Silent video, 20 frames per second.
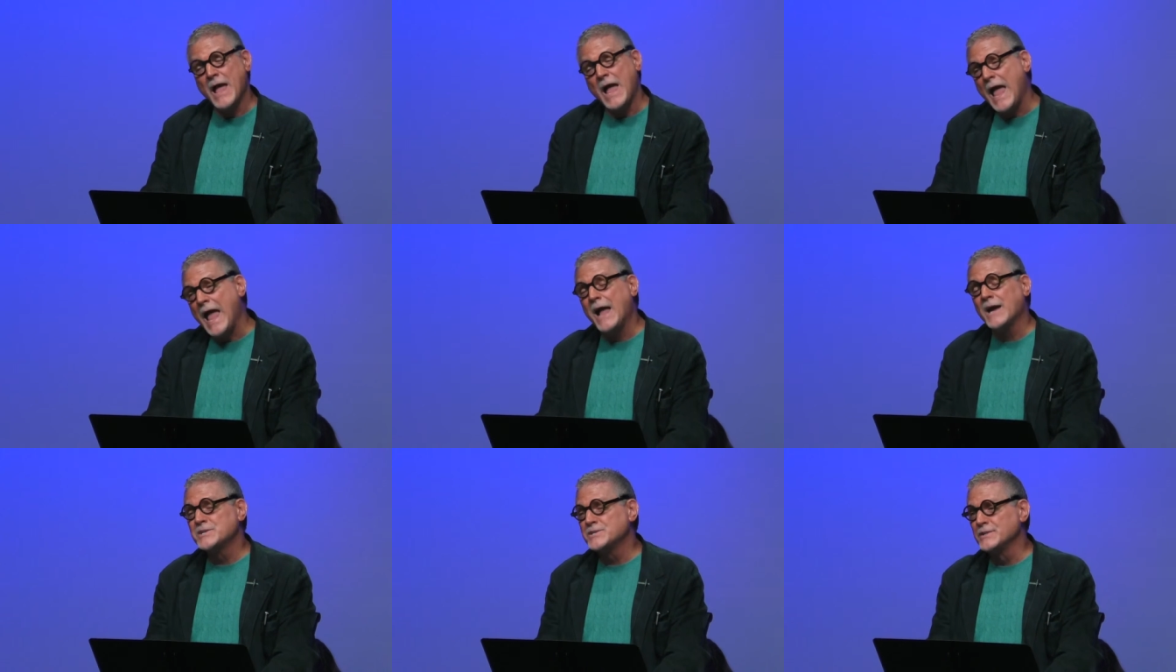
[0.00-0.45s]

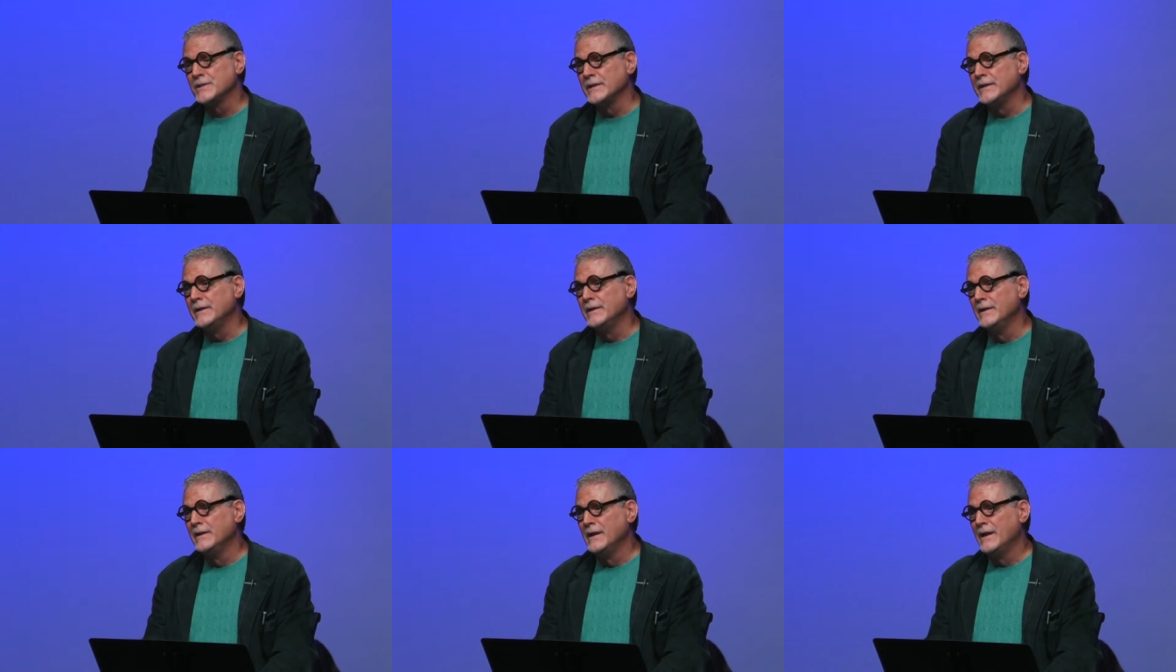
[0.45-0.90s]

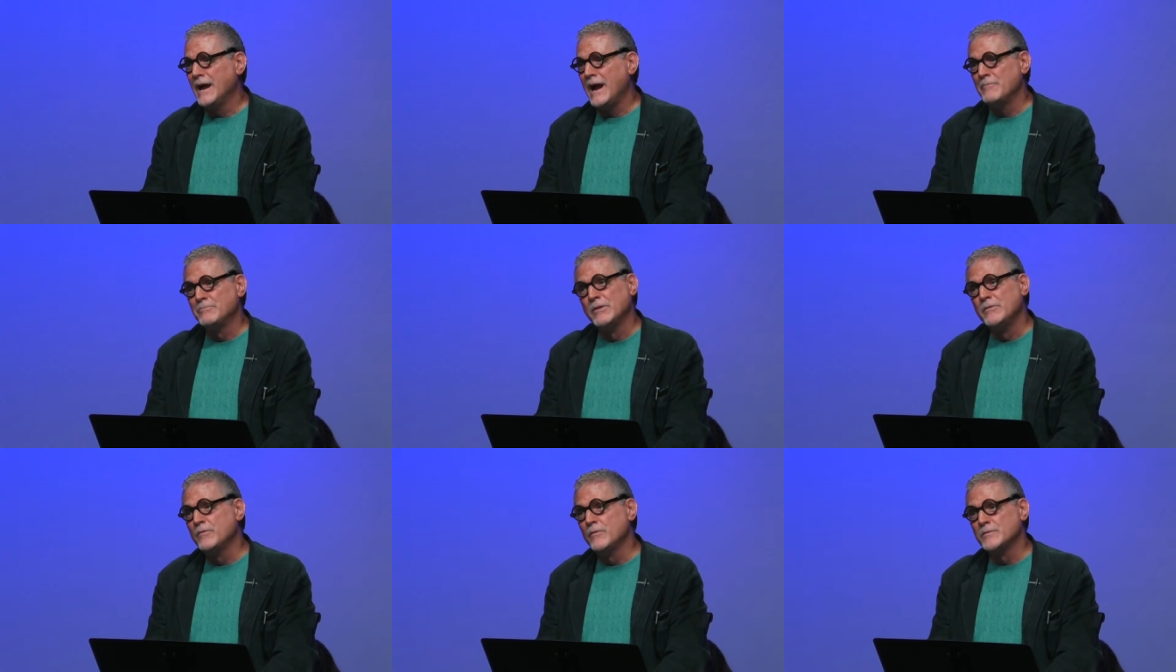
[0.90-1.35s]
Actually,
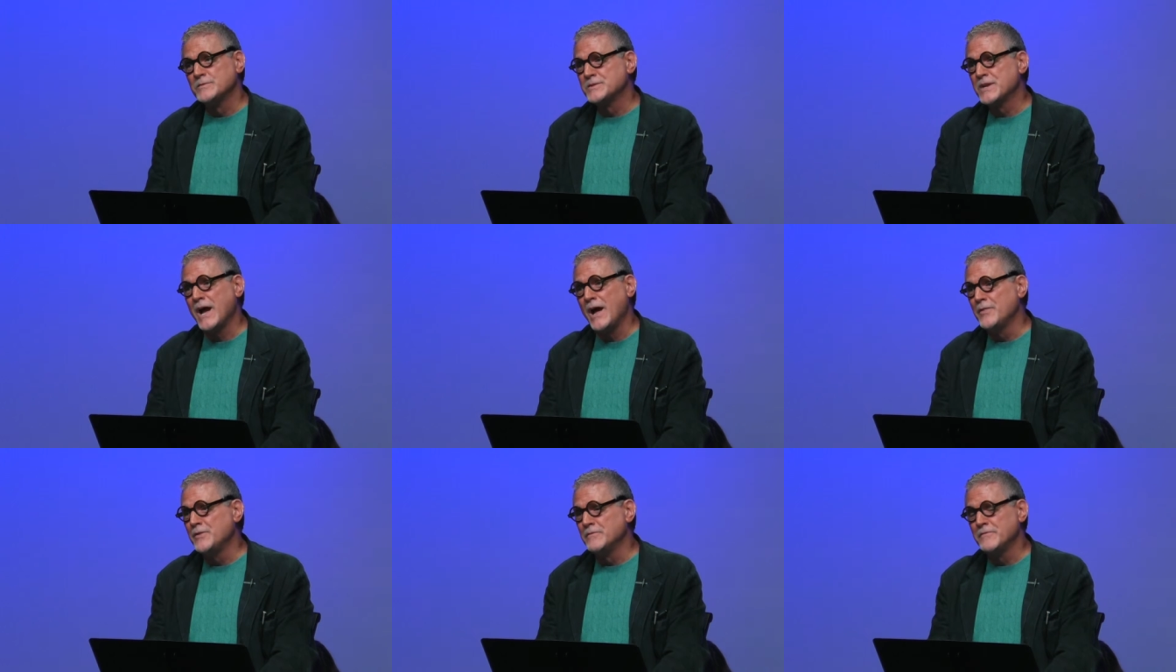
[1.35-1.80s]
I believe it was
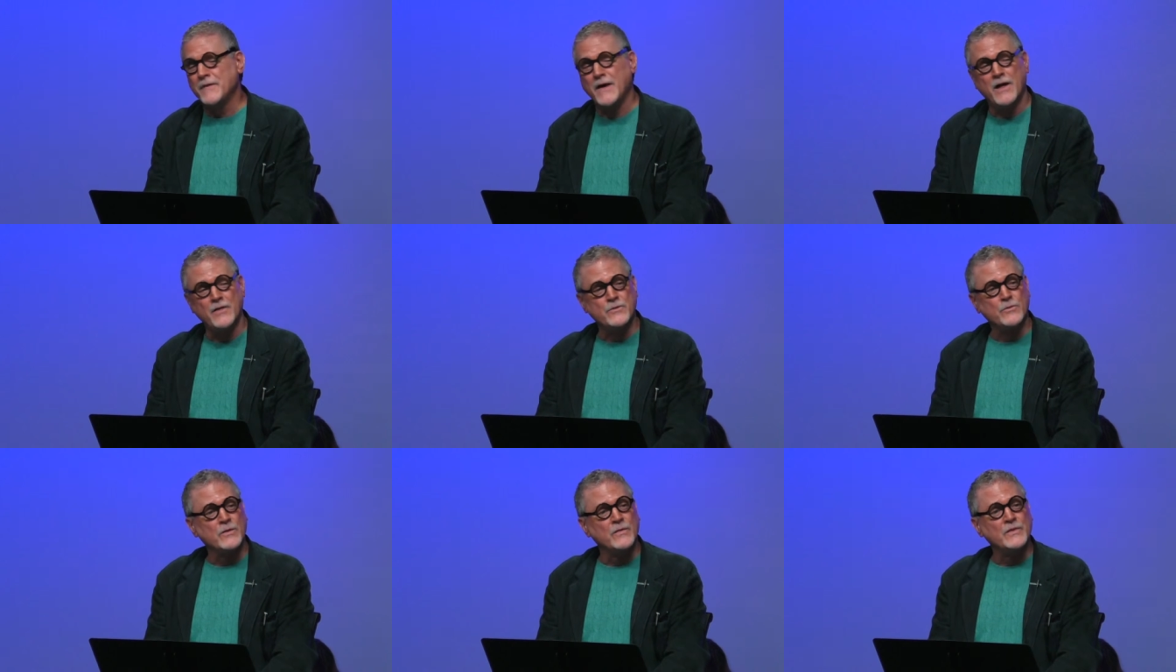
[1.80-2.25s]
God the
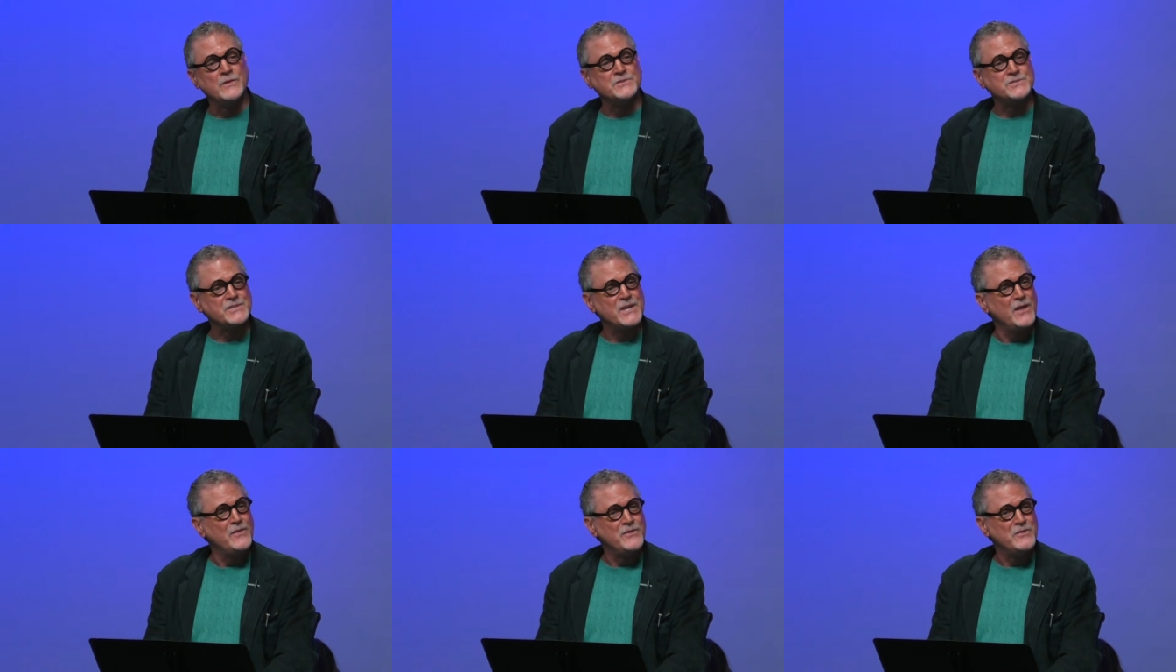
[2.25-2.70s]
Father and the
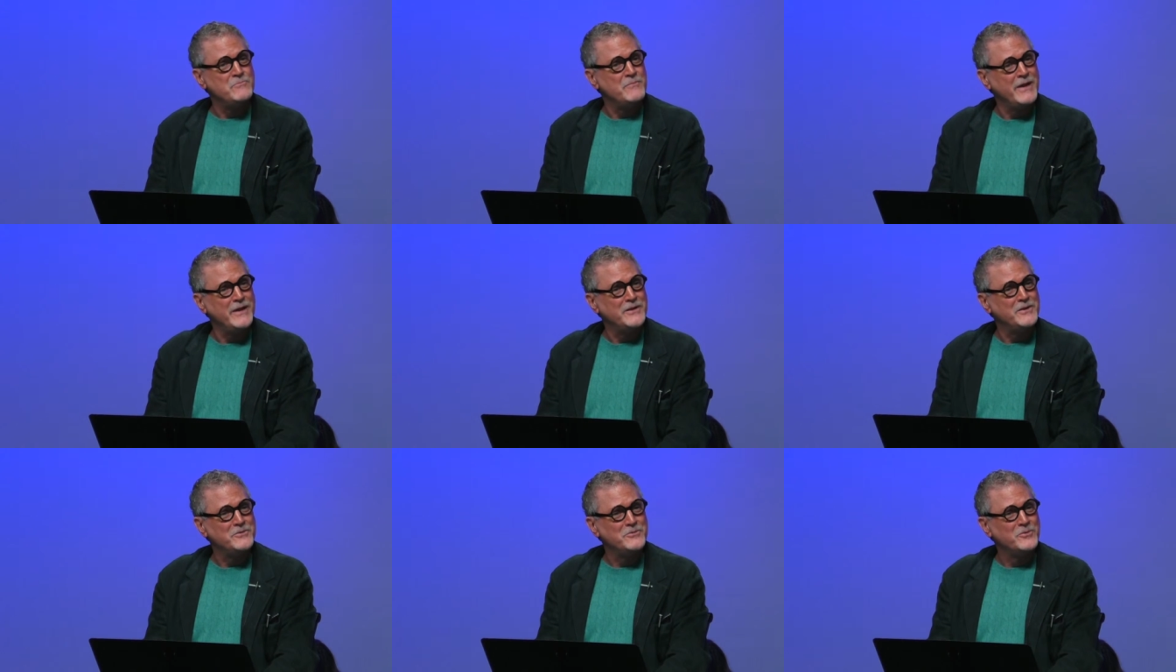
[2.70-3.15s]
Son that
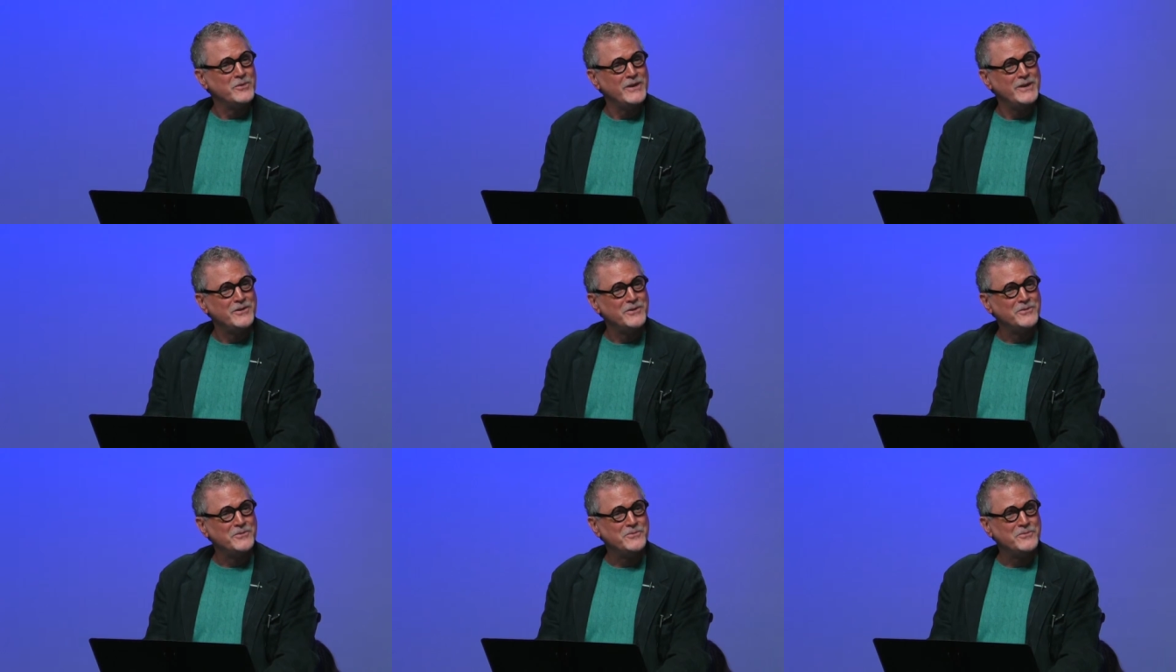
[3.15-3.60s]
made it
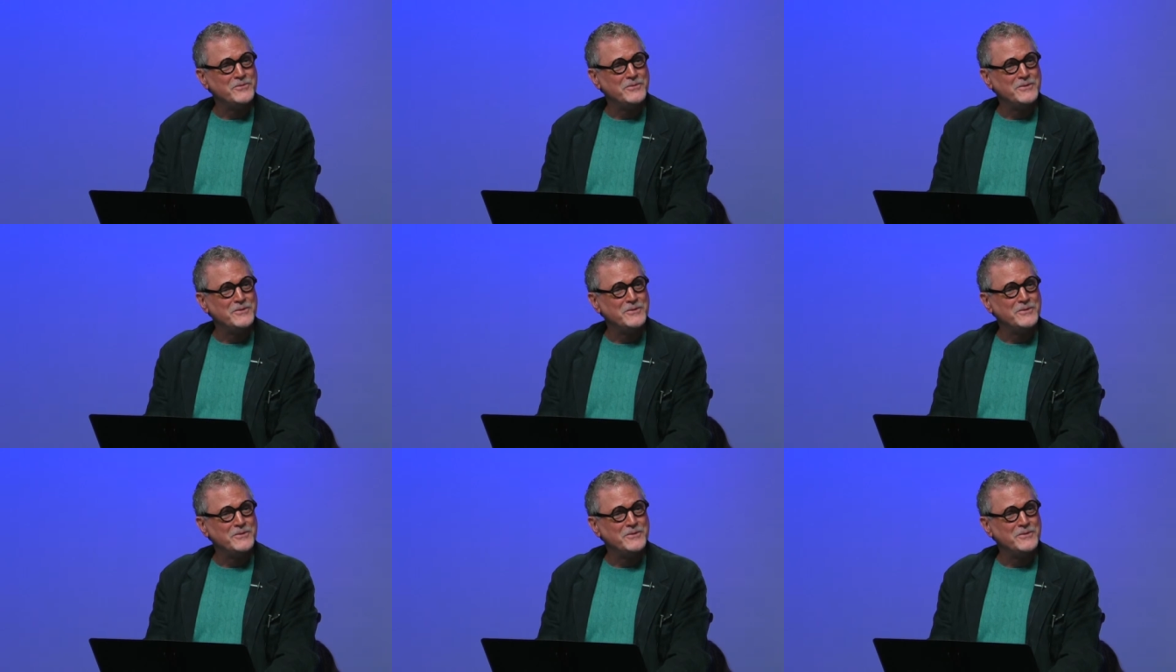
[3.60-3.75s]
real